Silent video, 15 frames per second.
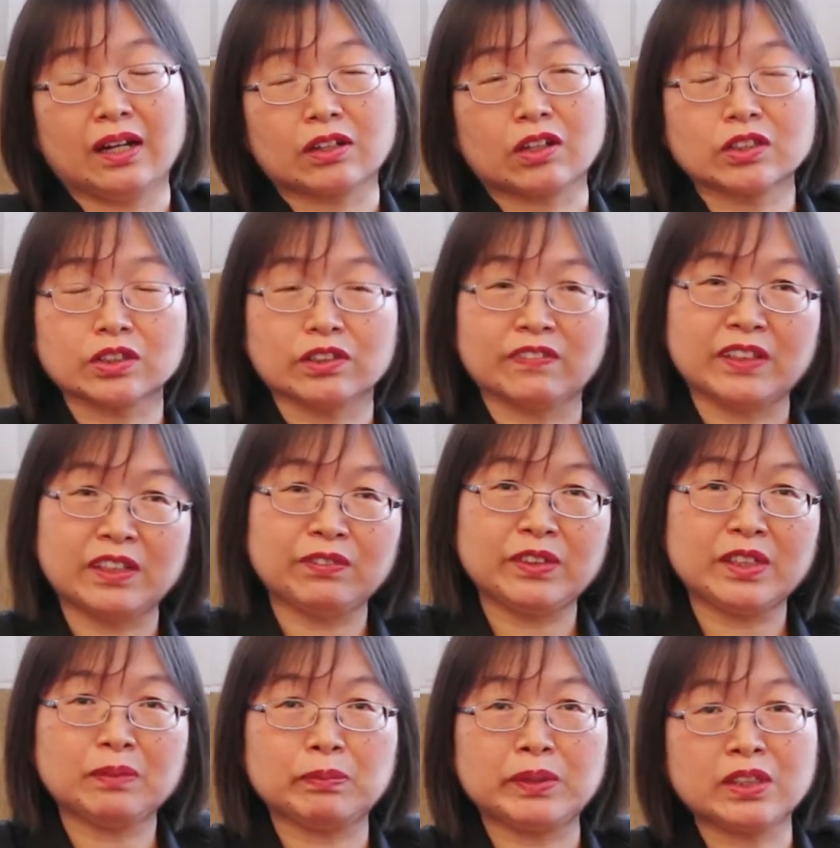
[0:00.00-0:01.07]
cost of
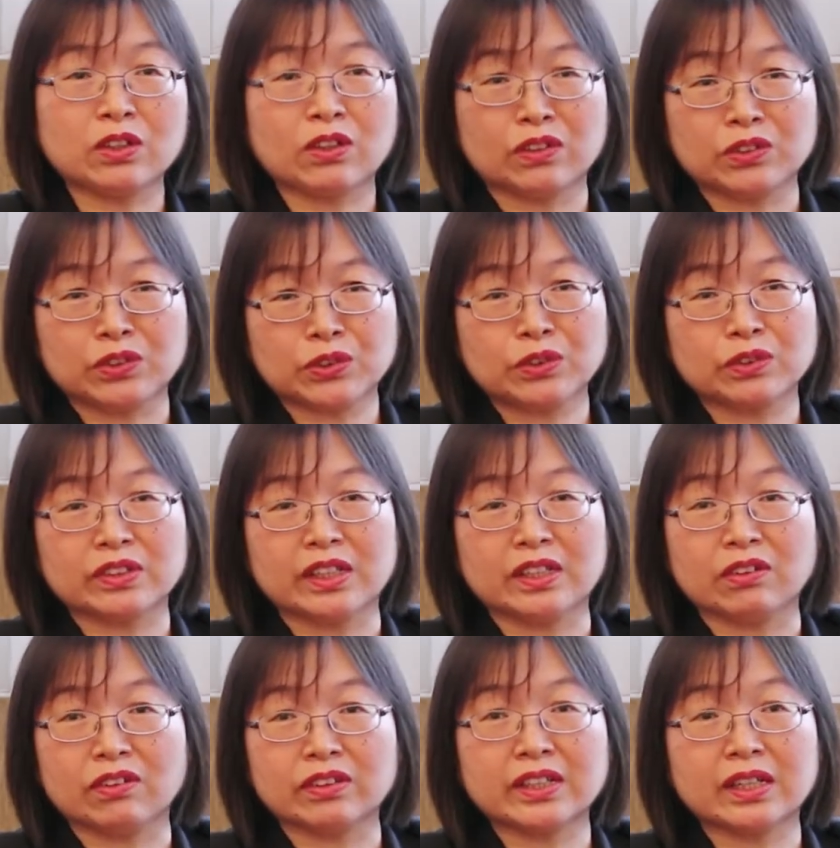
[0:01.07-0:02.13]
living being controlled
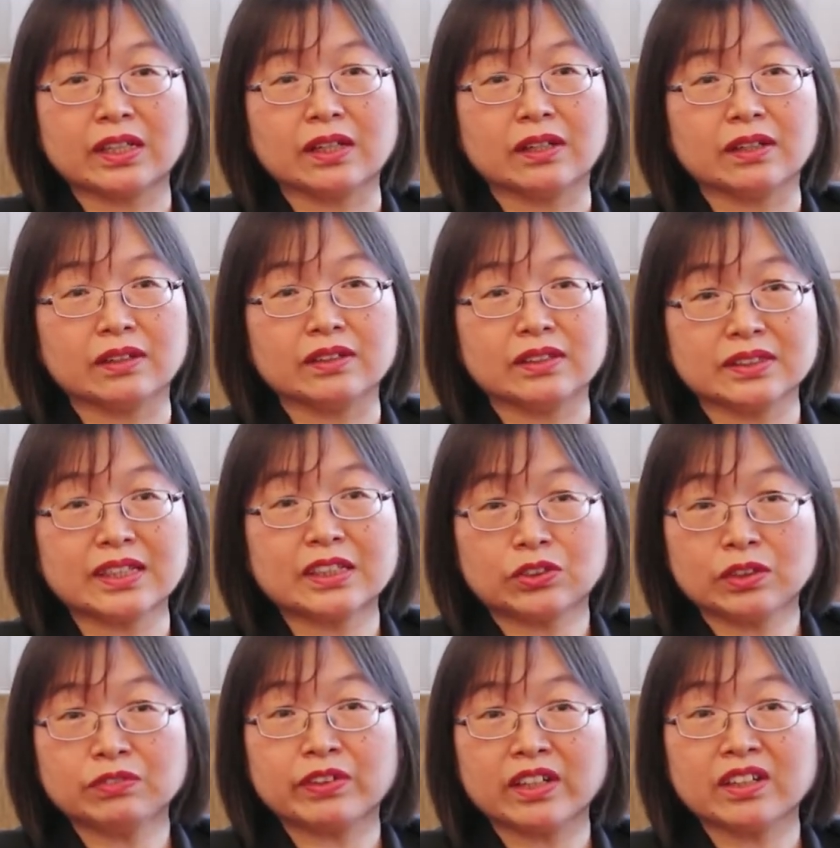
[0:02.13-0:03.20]
and all that is
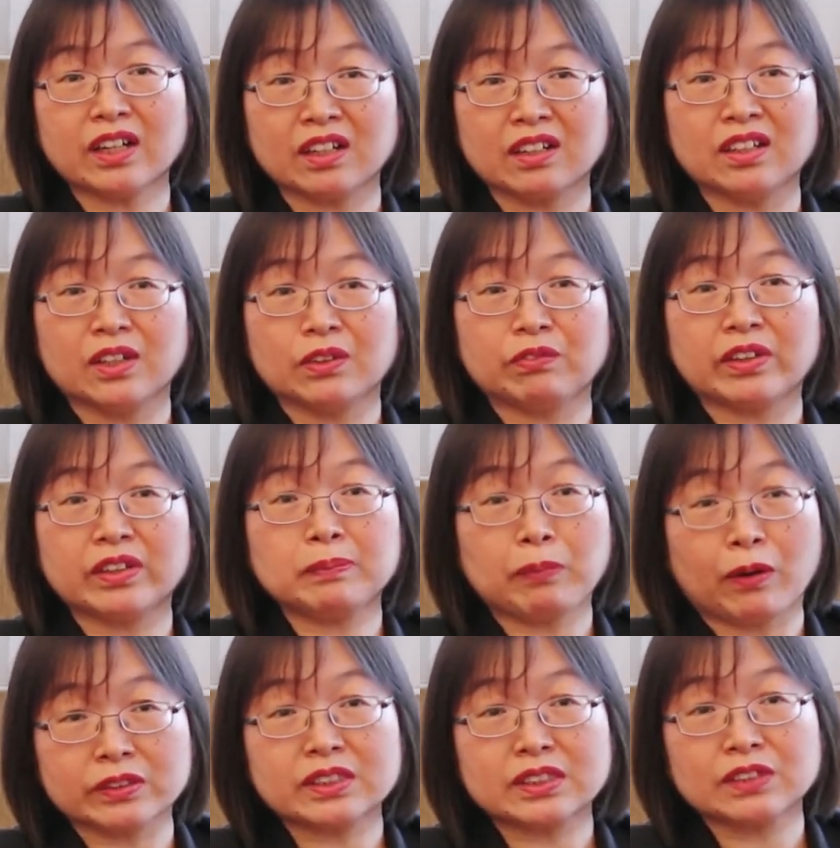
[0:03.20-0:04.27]
actually very
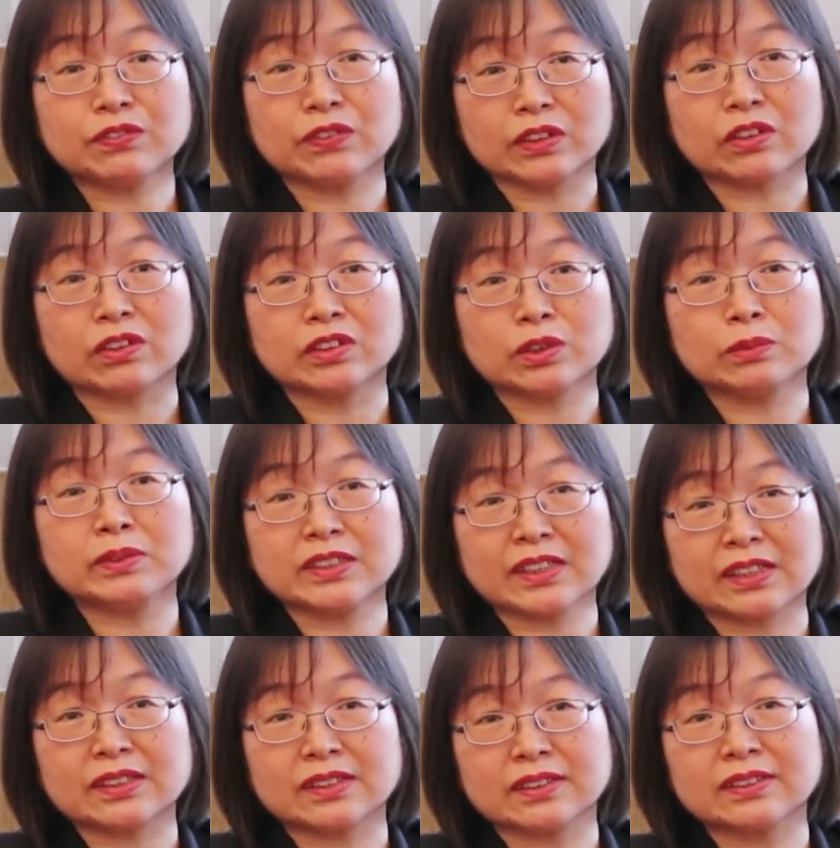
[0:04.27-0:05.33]
positive for the consumer
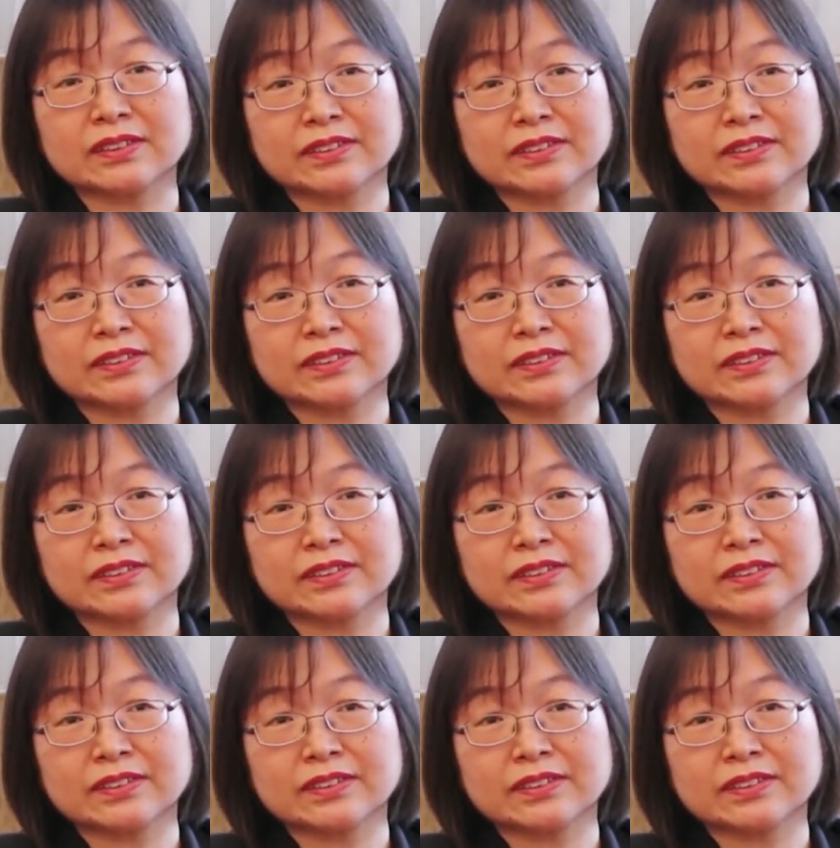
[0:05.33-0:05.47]
sector.